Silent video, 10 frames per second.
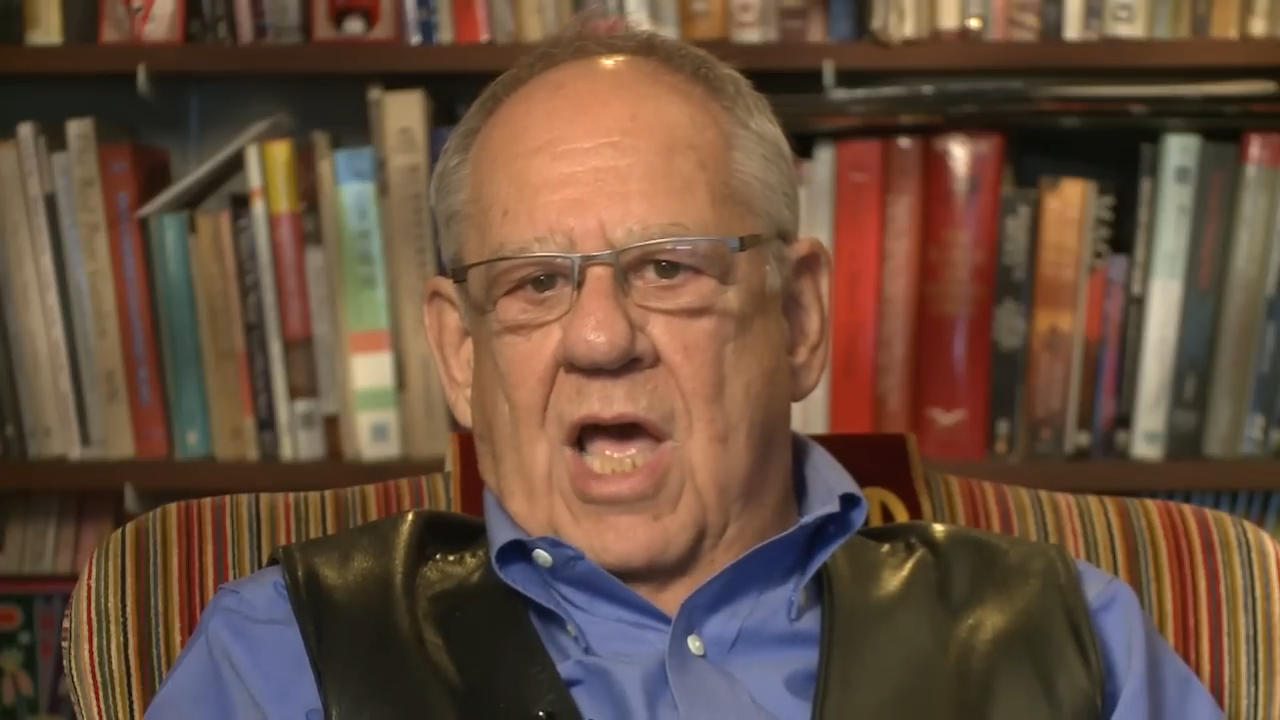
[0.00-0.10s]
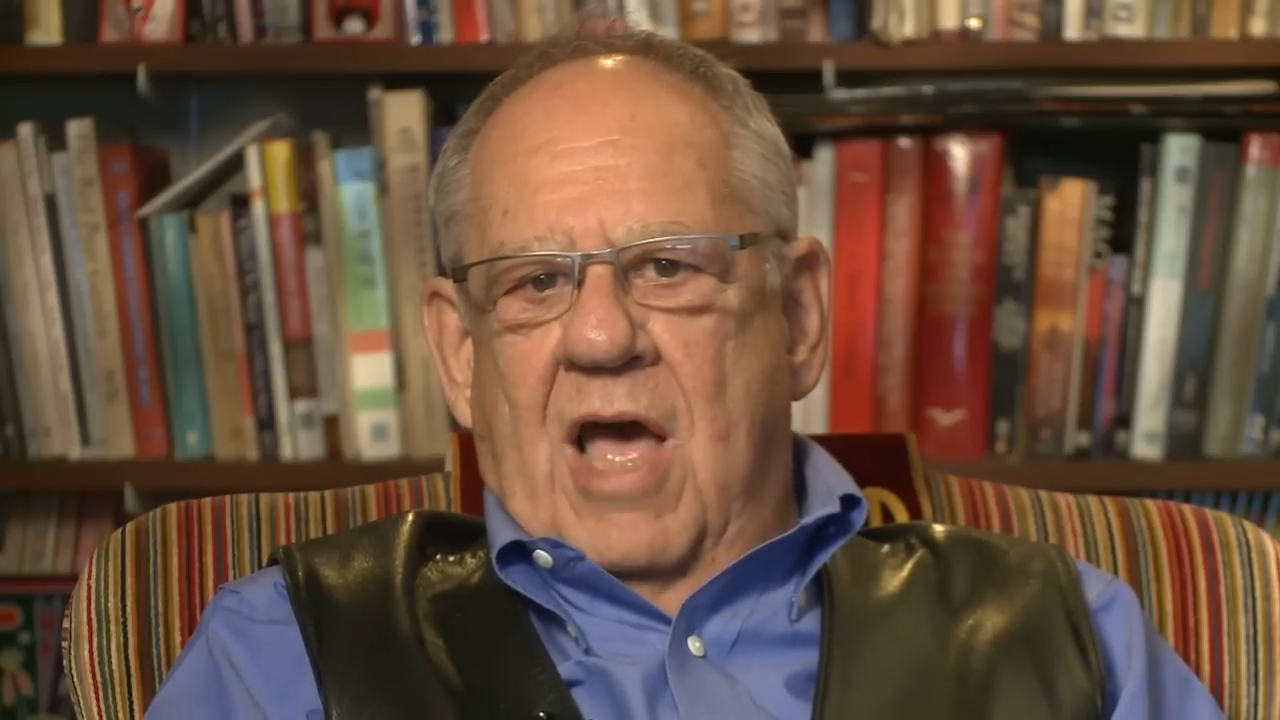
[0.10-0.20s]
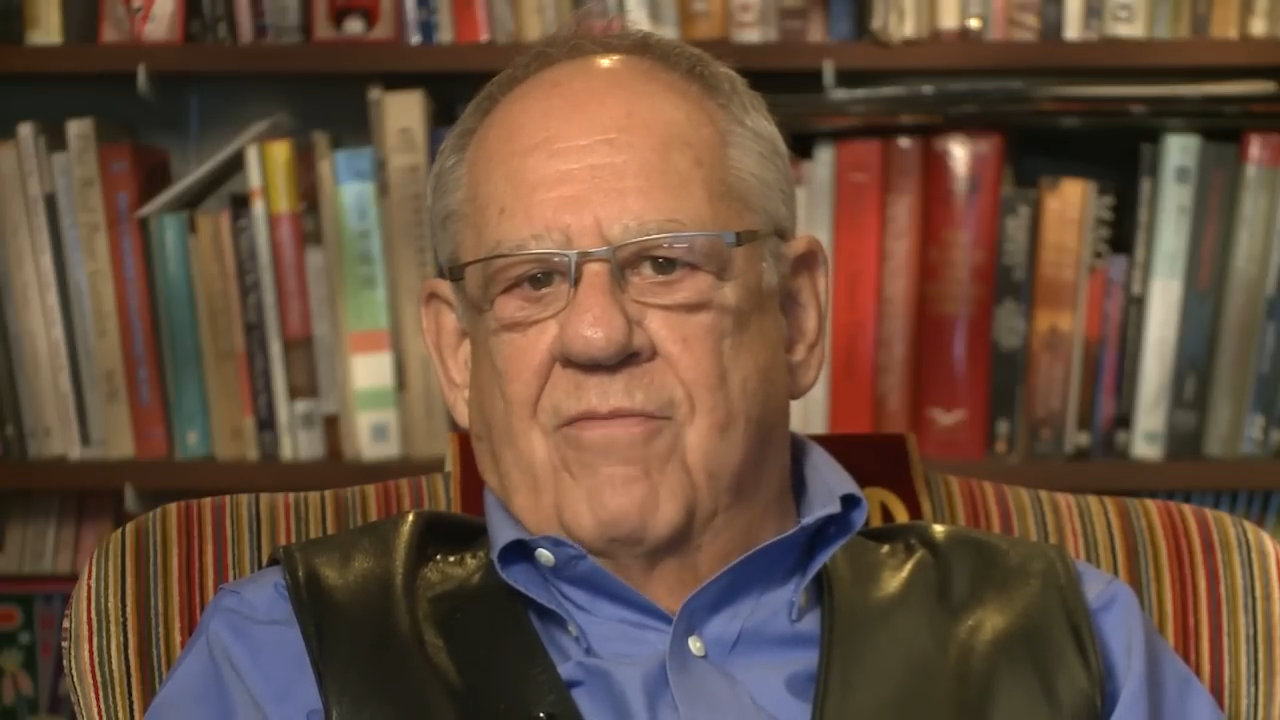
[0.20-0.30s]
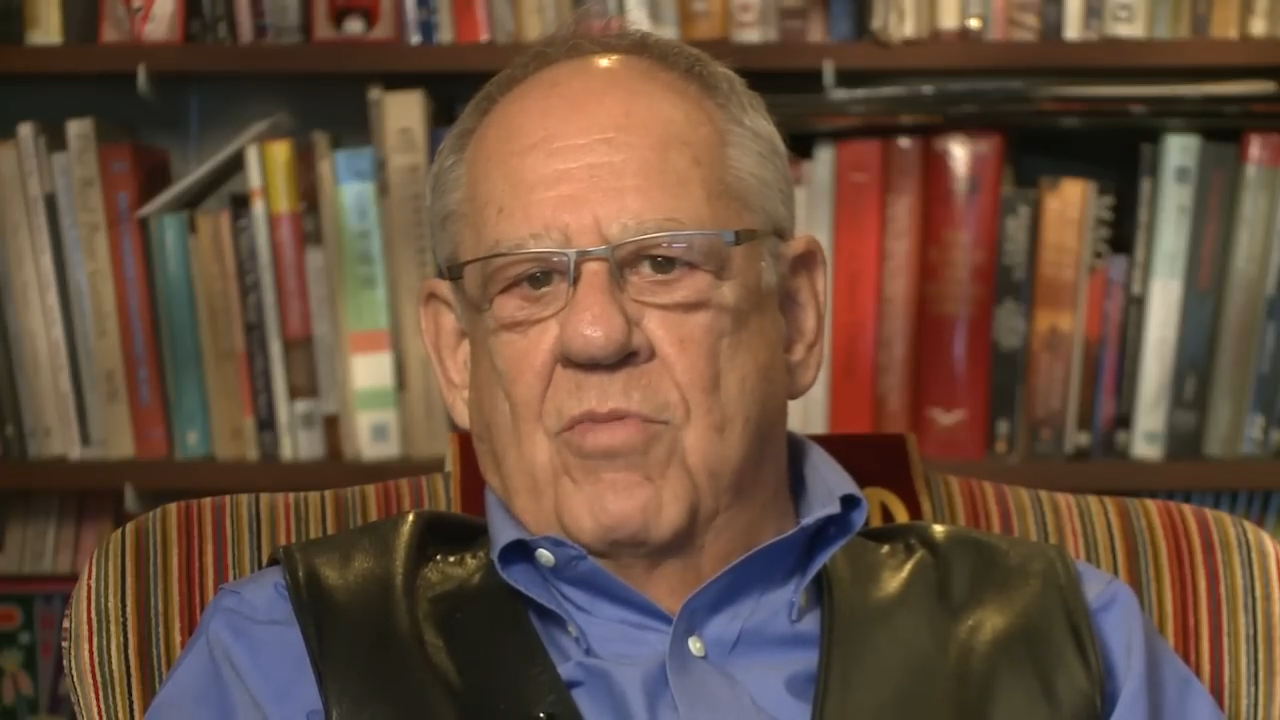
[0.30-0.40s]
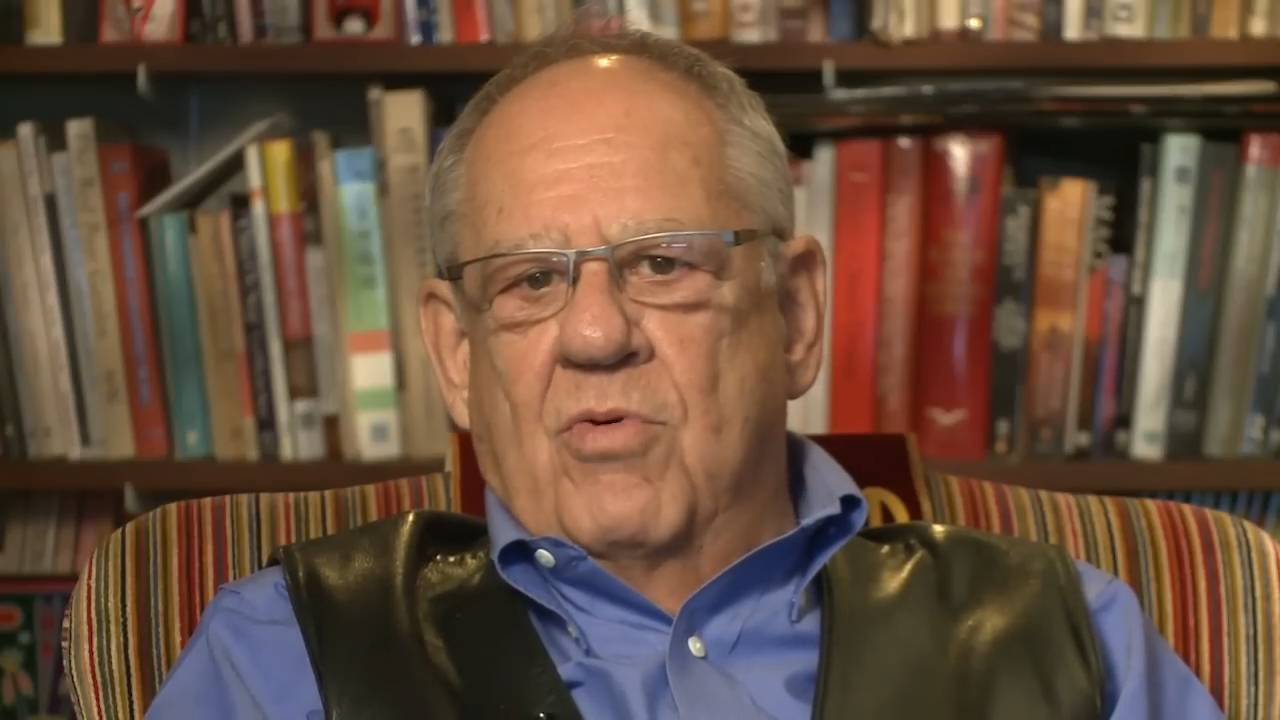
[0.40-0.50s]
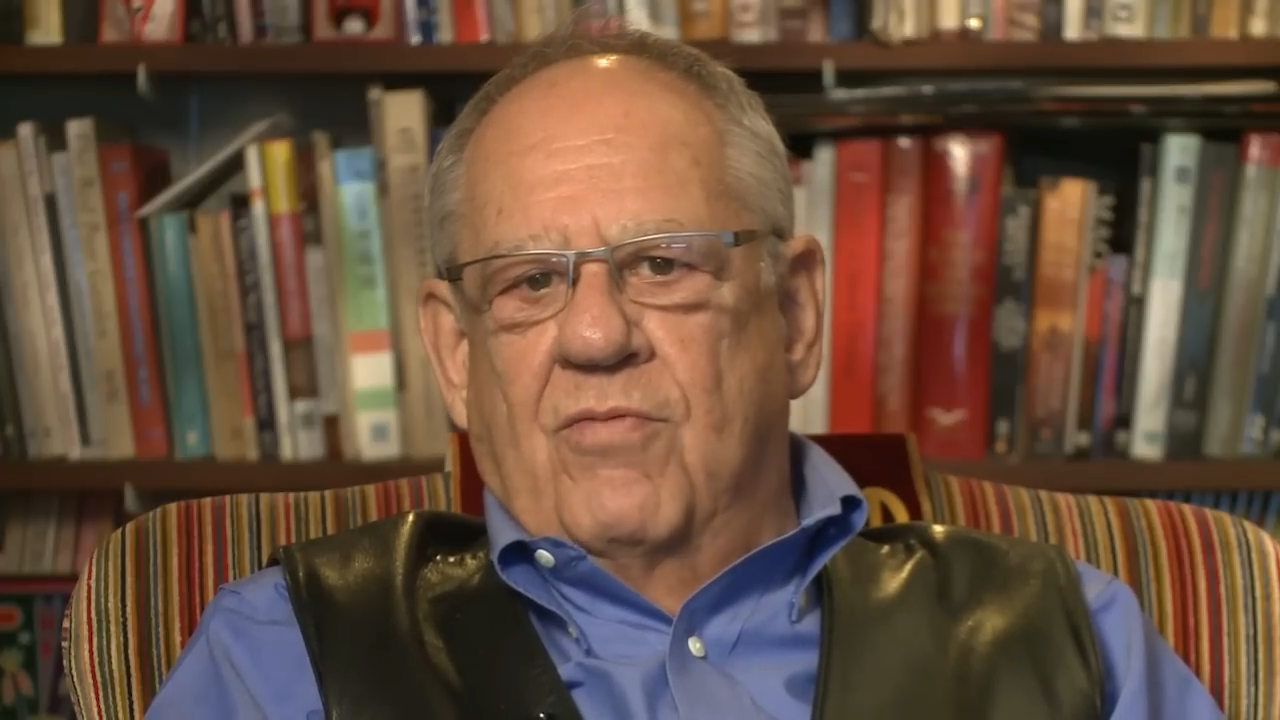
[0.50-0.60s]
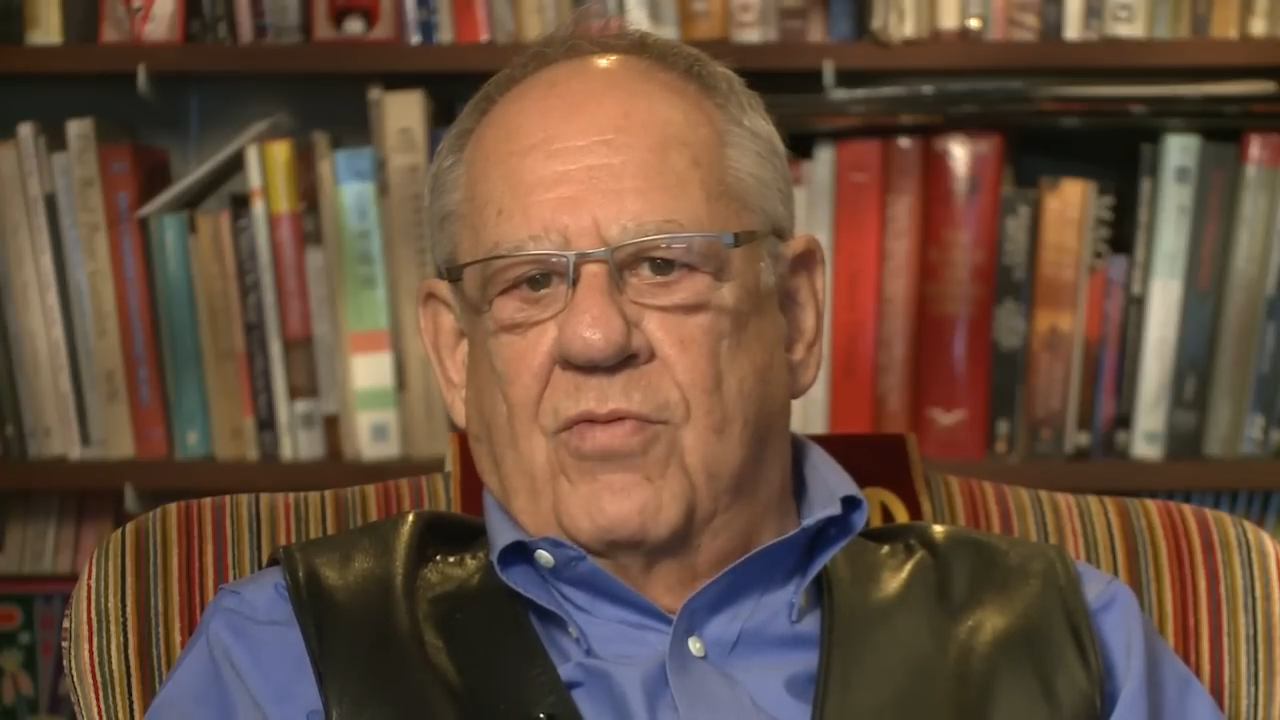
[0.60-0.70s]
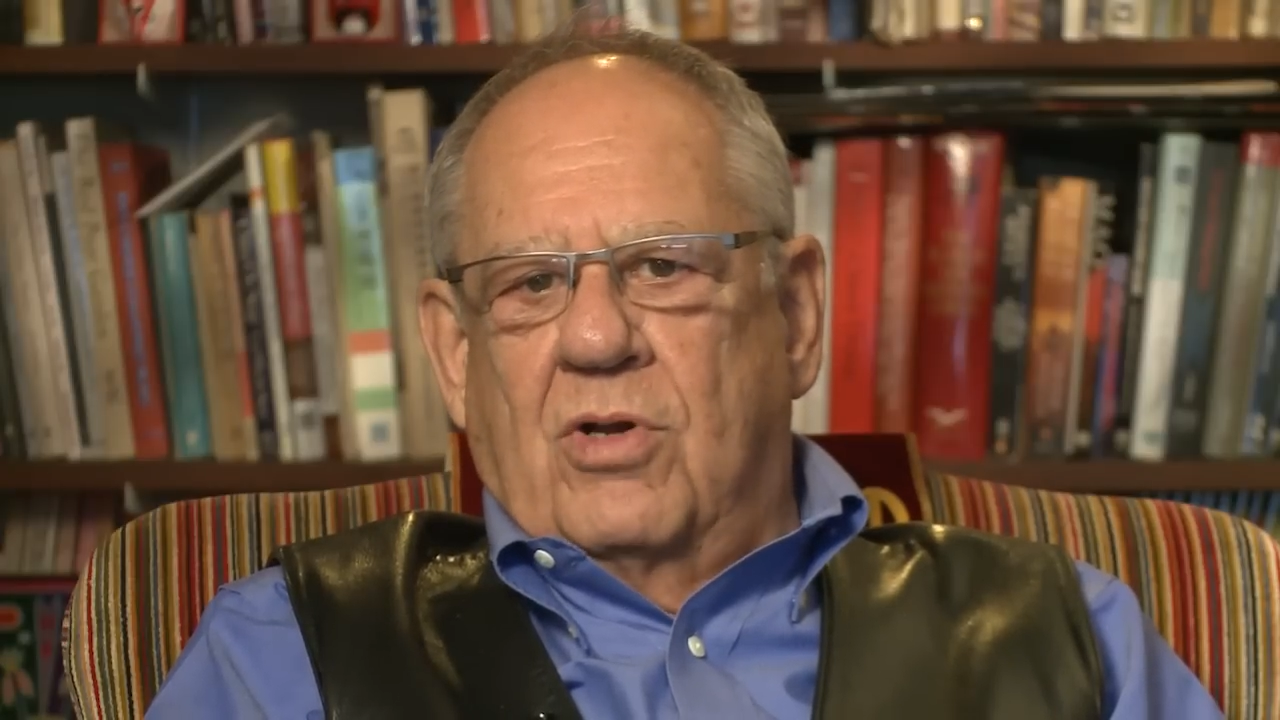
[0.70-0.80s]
have moved